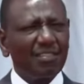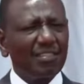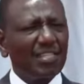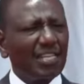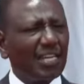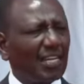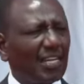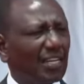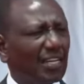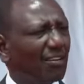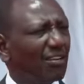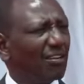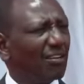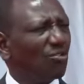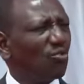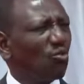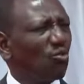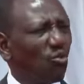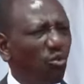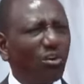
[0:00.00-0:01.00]
the
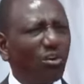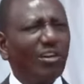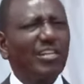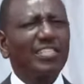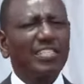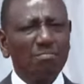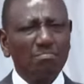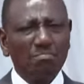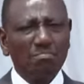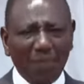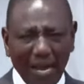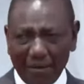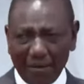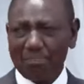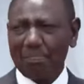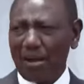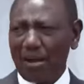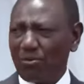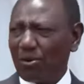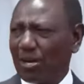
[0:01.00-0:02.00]
quality
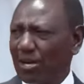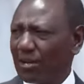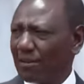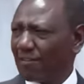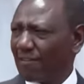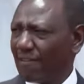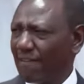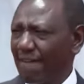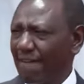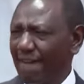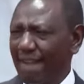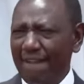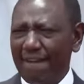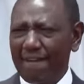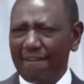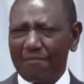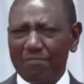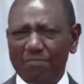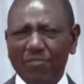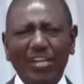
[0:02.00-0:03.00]
manpower
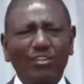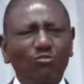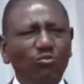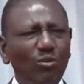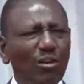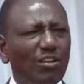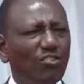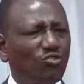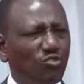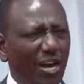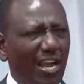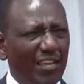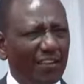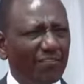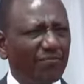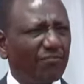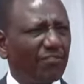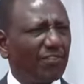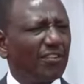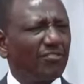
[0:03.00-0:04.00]
that will drive
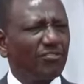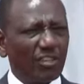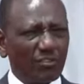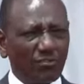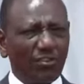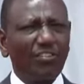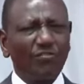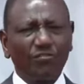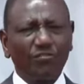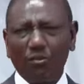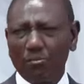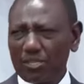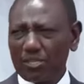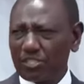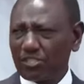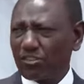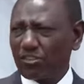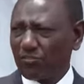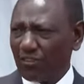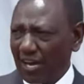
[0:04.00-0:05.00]
the
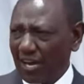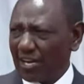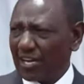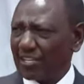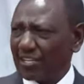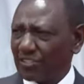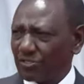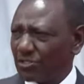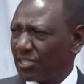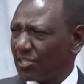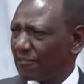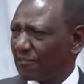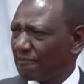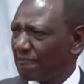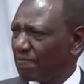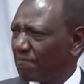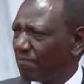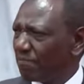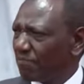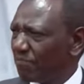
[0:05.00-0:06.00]
transformation of our country.
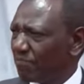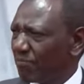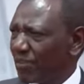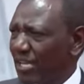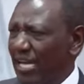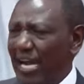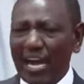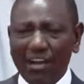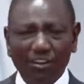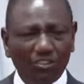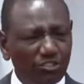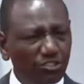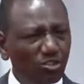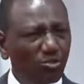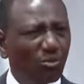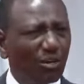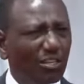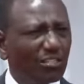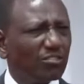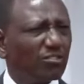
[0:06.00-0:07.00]
I also
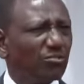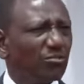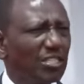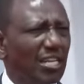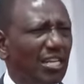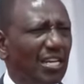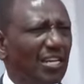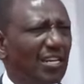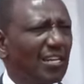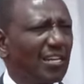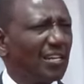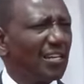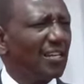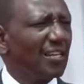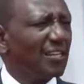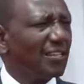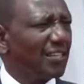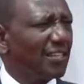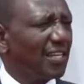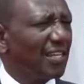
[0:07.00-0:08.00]
want to tell
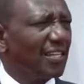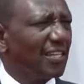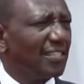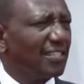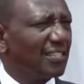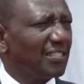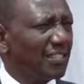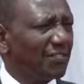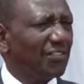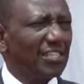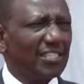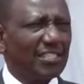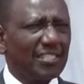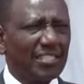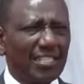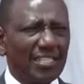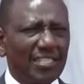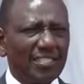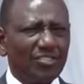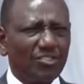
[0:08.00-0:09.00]
the
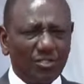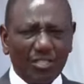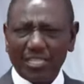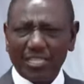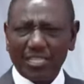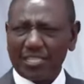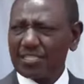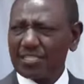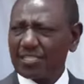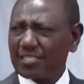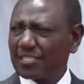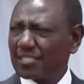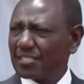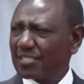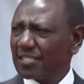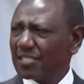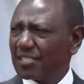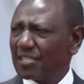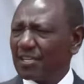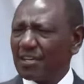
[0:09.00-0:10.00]
TVET students
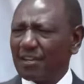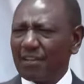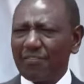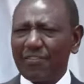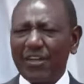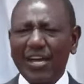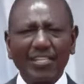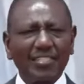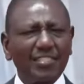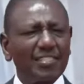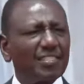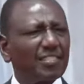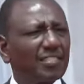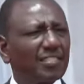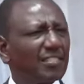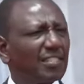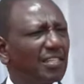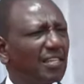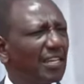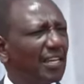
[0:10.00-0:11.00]
that
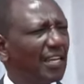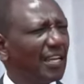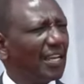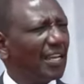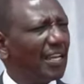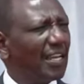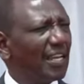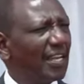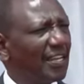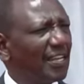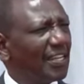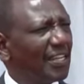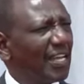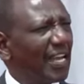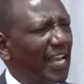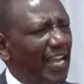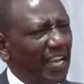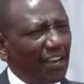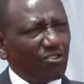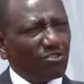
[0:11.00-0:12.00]
in the
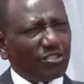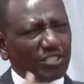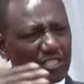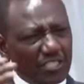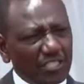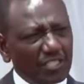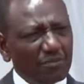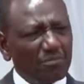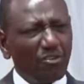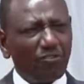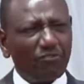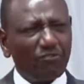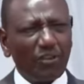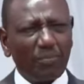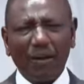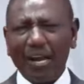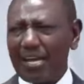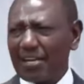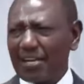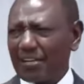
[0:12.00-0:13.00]
ecosystem of the
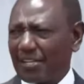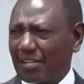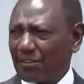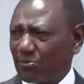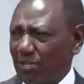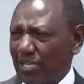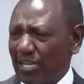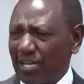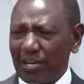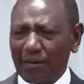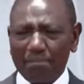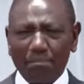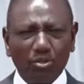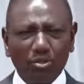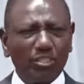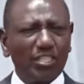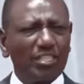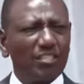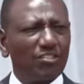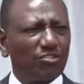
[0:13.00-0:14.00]
plan that we are
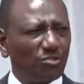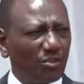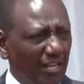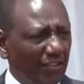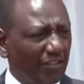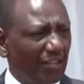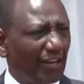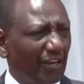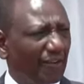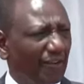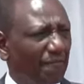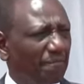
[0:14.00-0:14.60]
putting together,